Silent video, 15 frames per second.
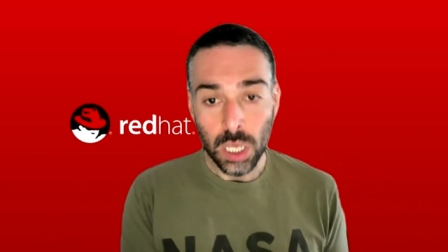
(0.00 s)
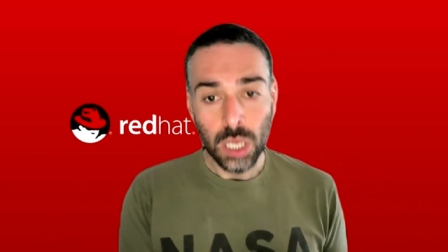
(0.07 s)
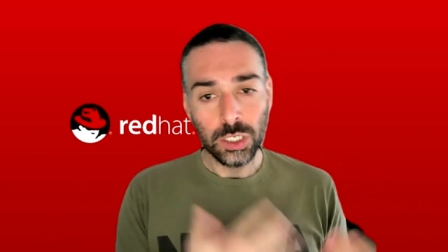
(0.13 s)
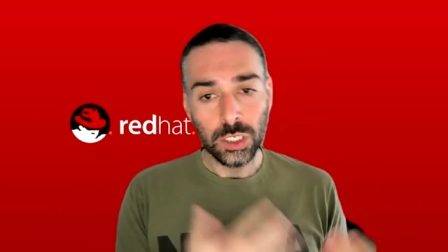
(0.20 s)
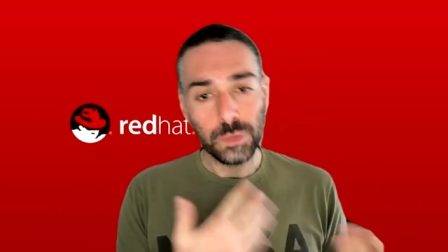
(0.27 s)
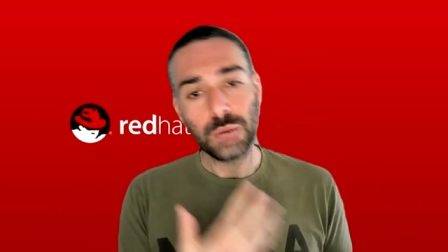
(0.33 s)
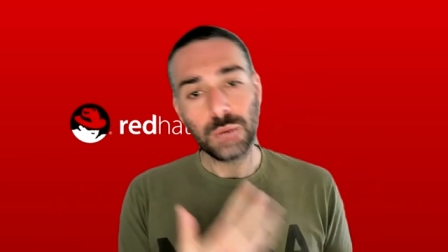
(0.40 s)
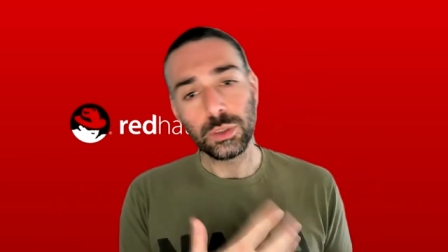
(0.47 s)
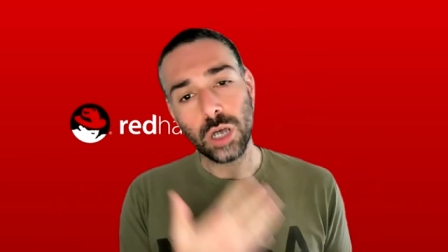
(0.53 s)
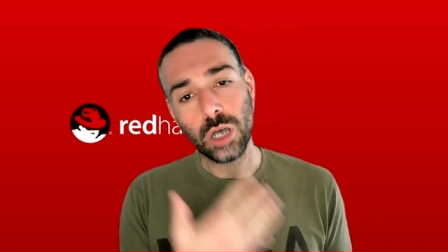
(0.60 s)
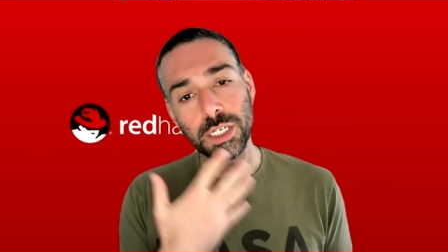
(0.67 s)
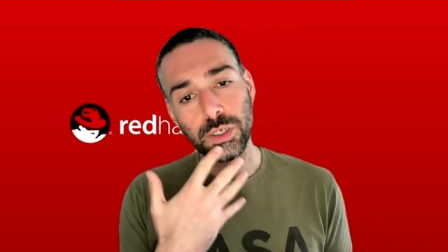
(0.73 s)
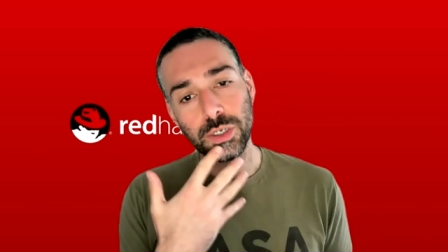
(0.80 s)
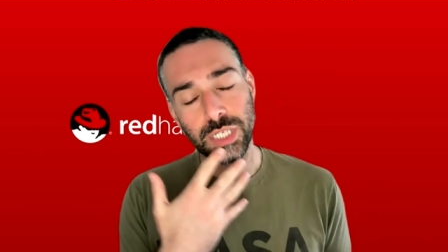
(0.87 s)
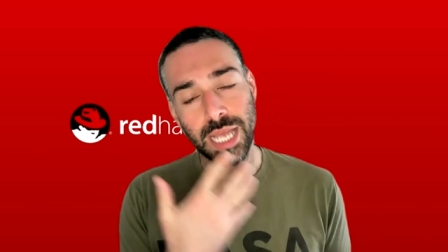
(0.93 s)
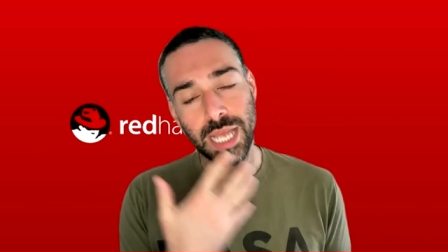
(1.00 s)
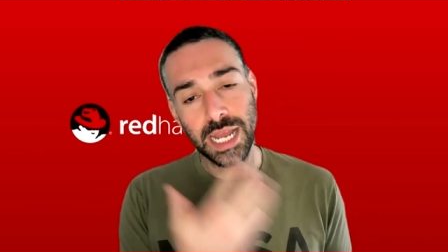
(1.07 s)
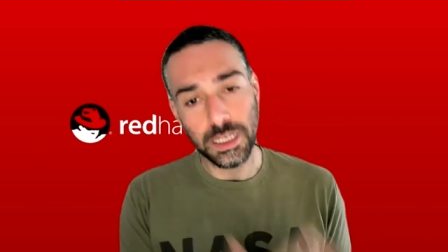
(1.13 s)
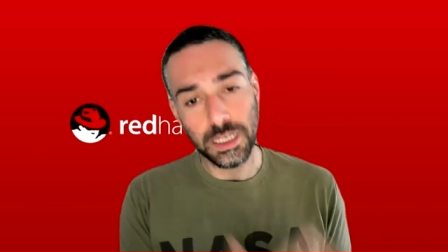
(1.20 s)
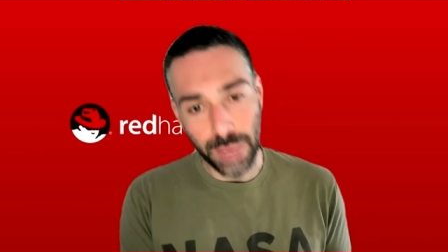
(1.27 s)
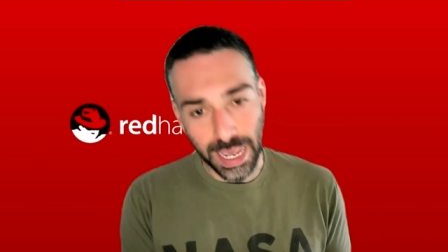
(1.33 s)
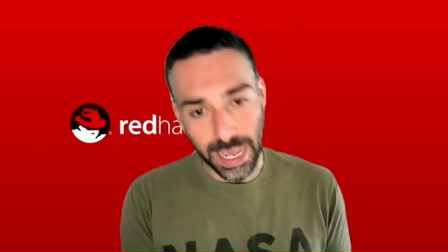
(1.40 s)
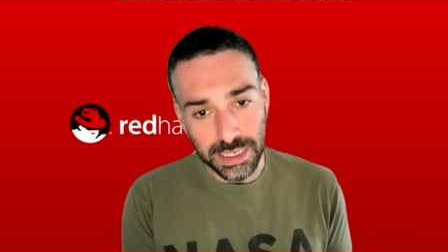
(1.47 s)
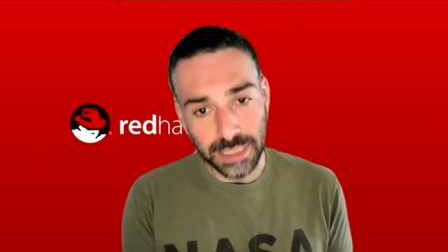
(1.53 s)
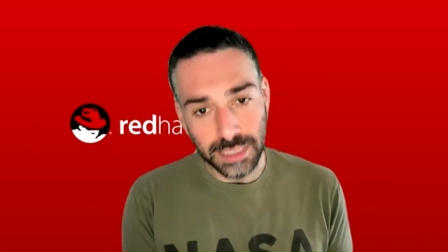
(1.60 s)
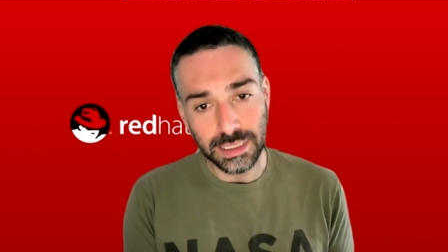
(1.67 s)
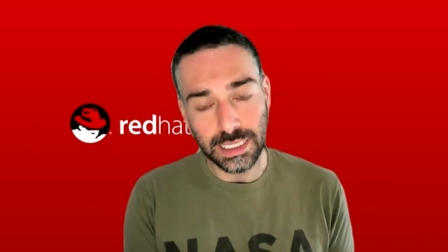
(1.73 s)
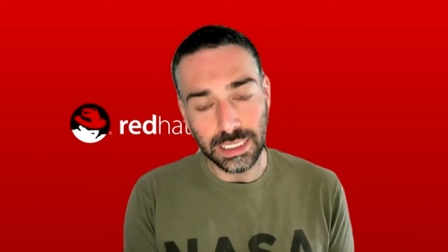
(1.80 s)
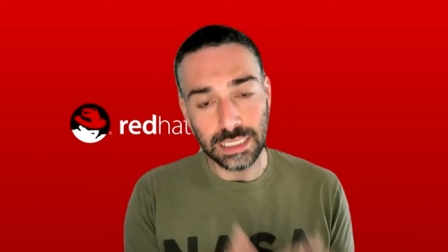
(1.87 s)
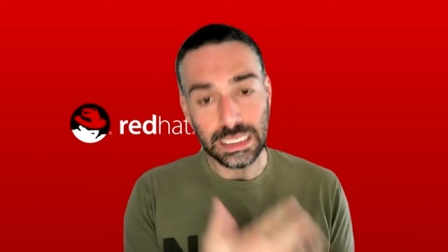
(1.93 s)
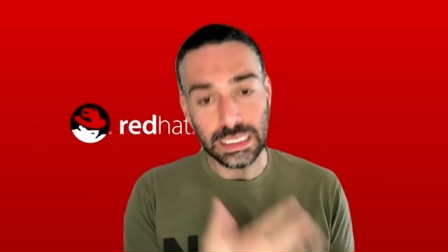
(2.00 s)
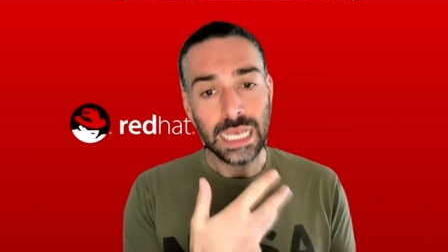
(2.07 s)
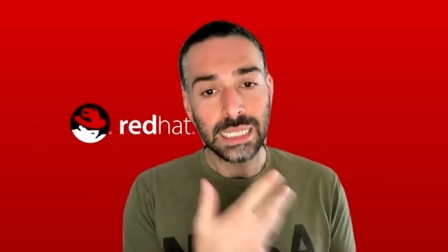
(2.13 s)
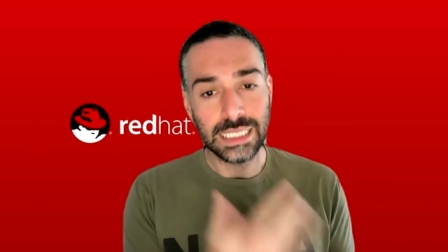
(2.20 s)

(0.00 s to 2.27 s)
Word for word: to be able to understand dependencies